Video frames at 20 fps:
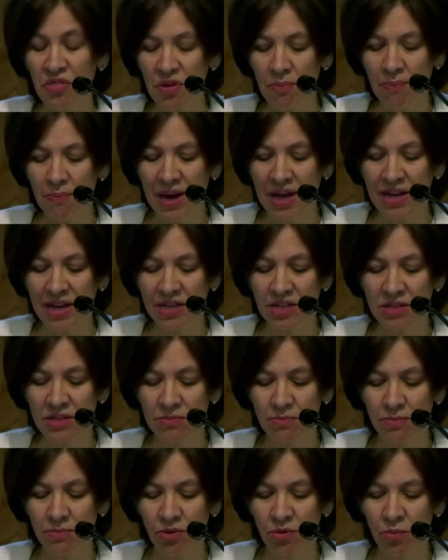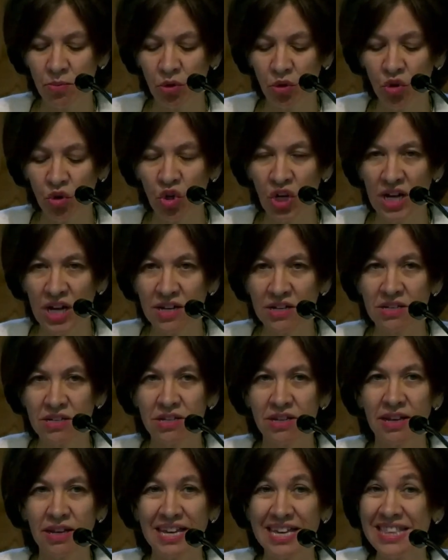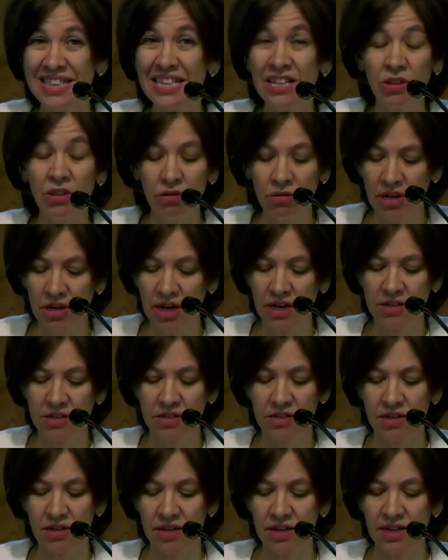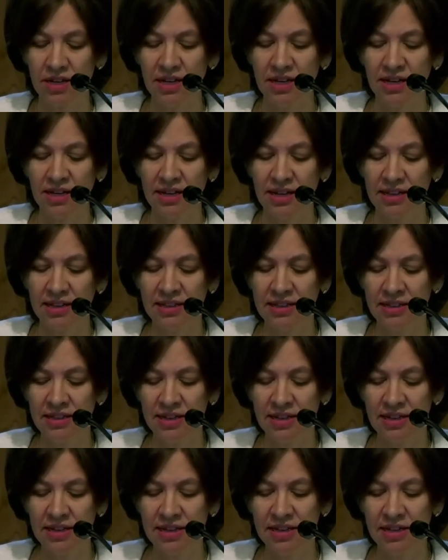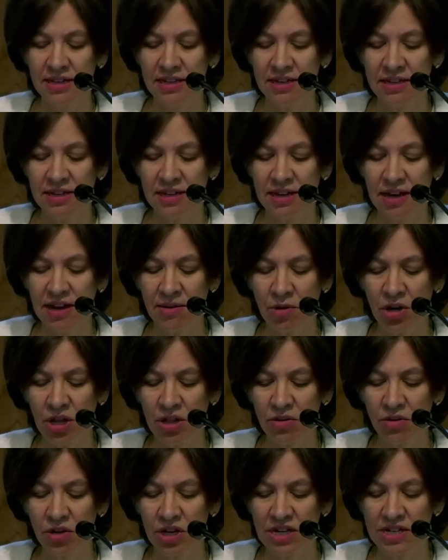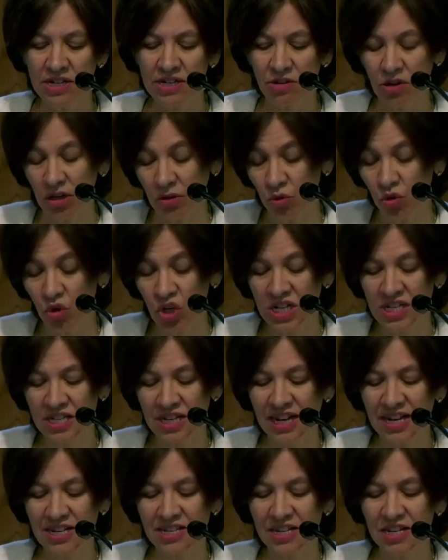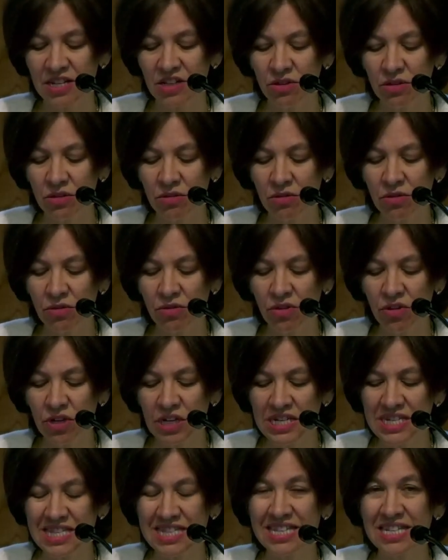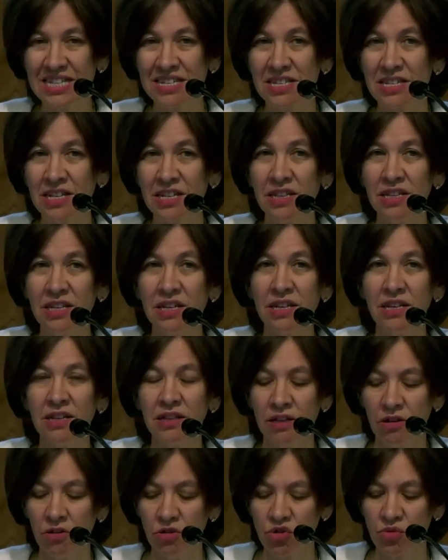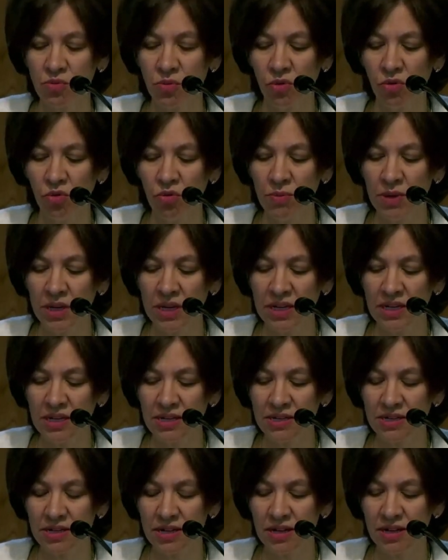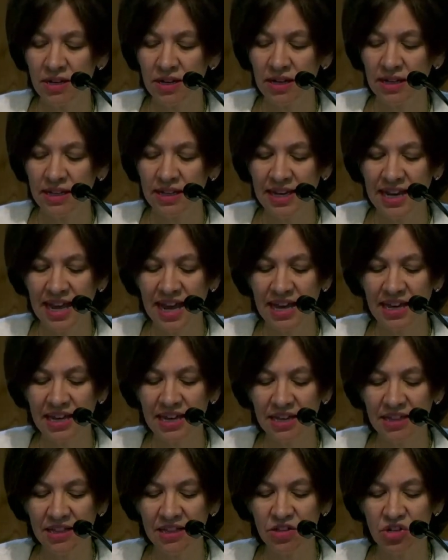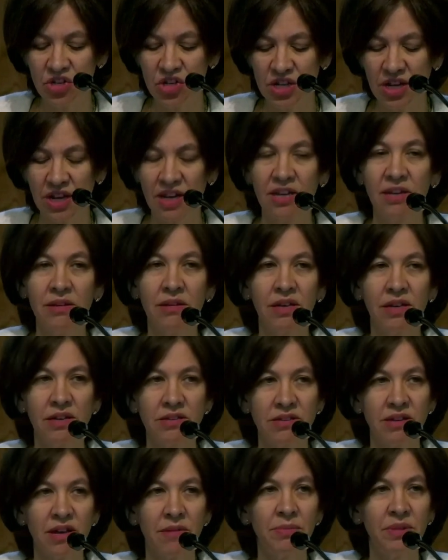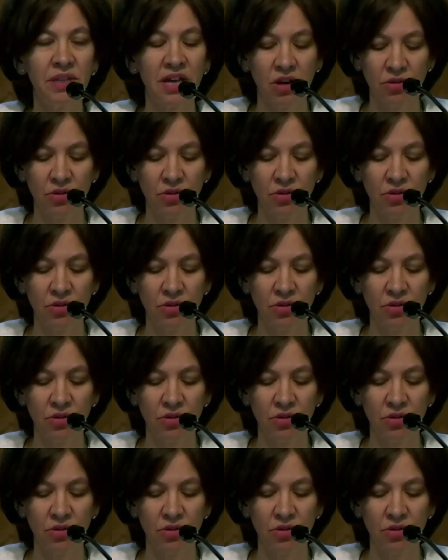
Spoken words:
one of the main promoters, editors, and authors of introductions of 7 of the volumes of the